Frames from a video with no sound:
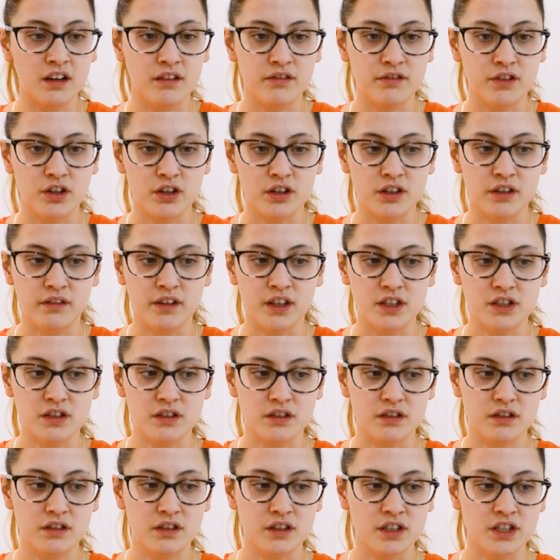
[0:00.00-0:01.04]
of neurodivergent
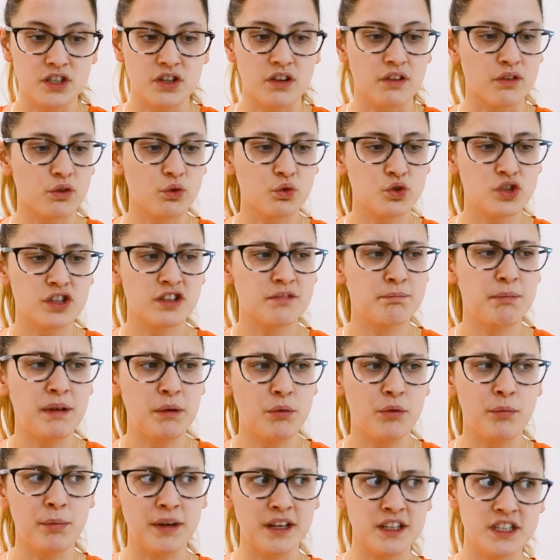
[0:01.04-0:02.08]
conditions, or just
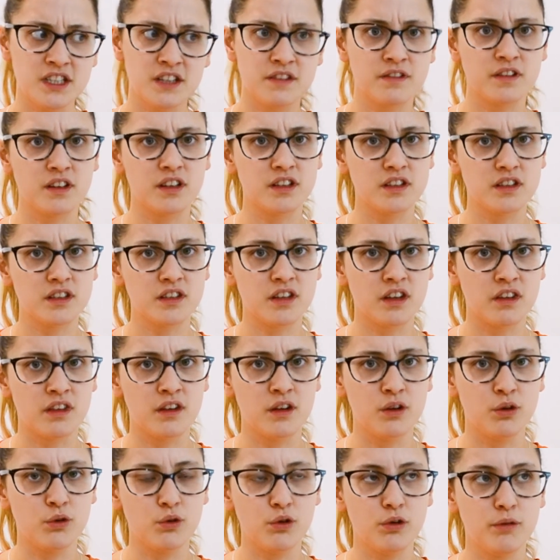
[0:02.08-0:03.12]
people being different to the
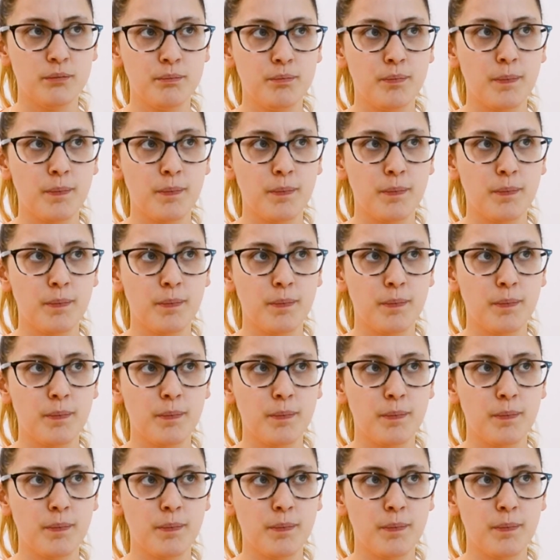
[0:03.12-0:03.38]
norm.